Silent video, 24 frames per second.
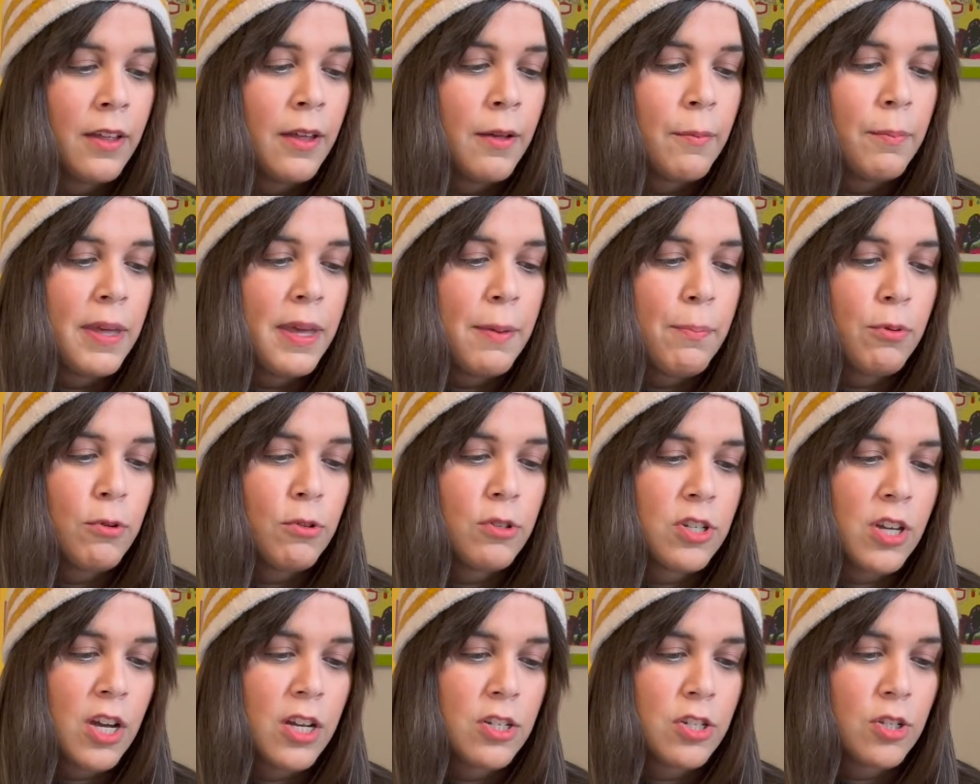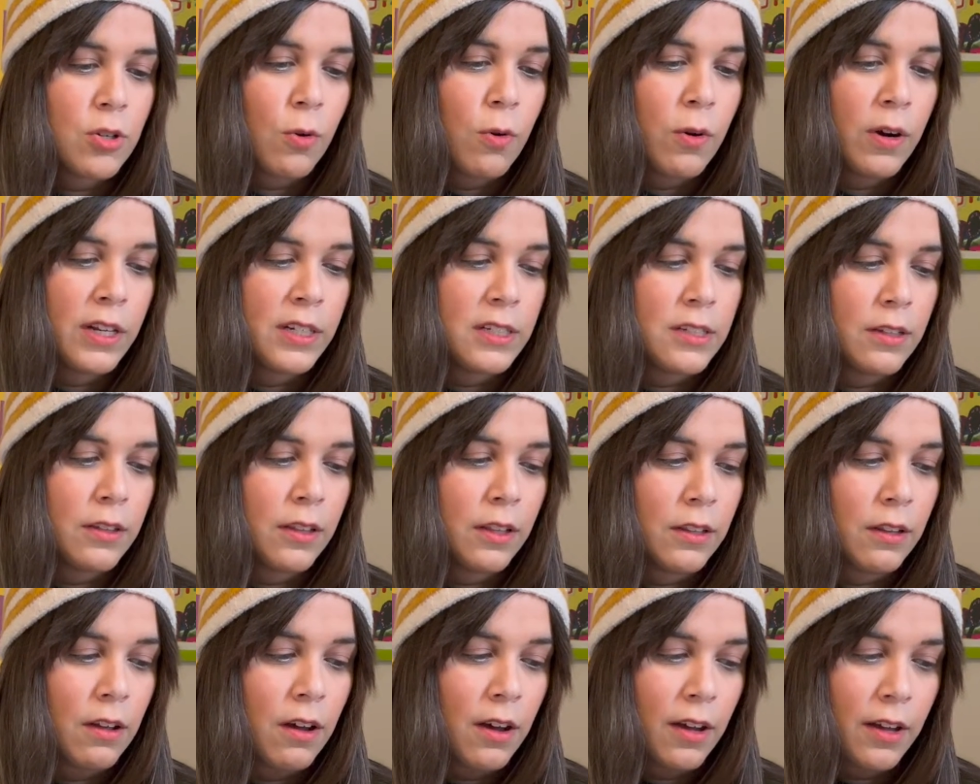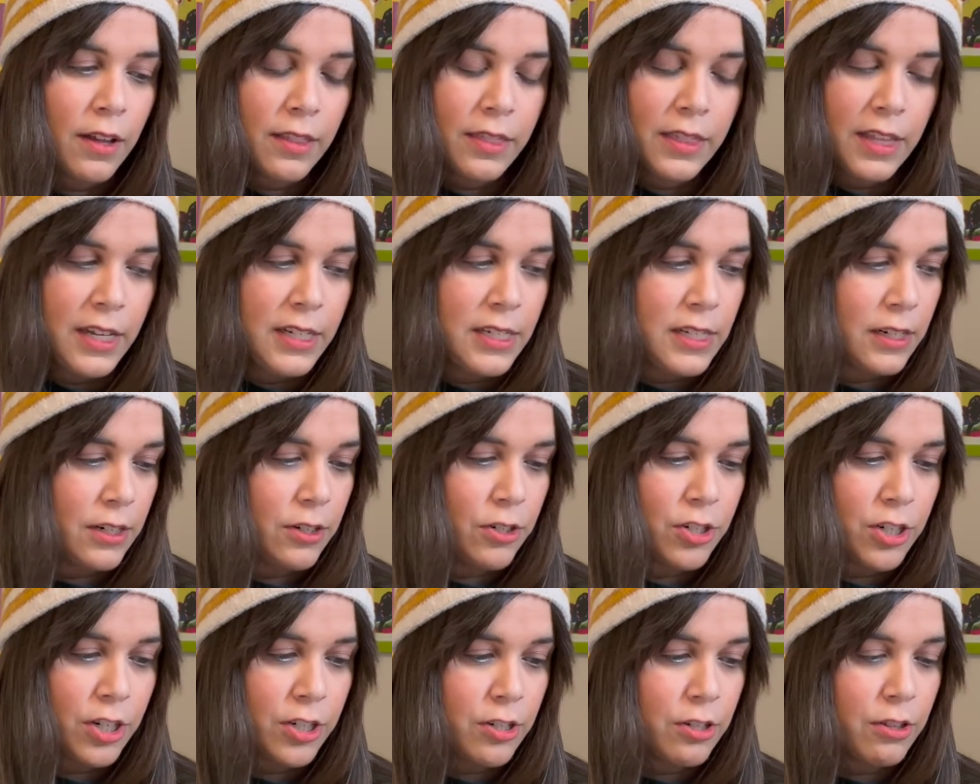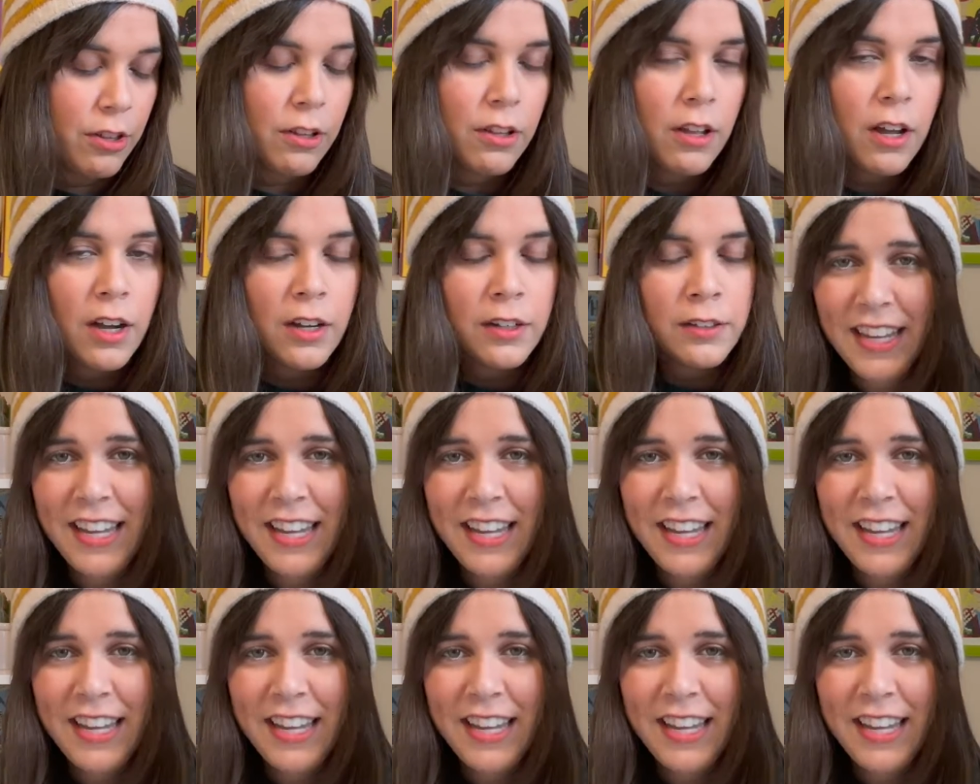People judged according to the law, they didn't judge the law.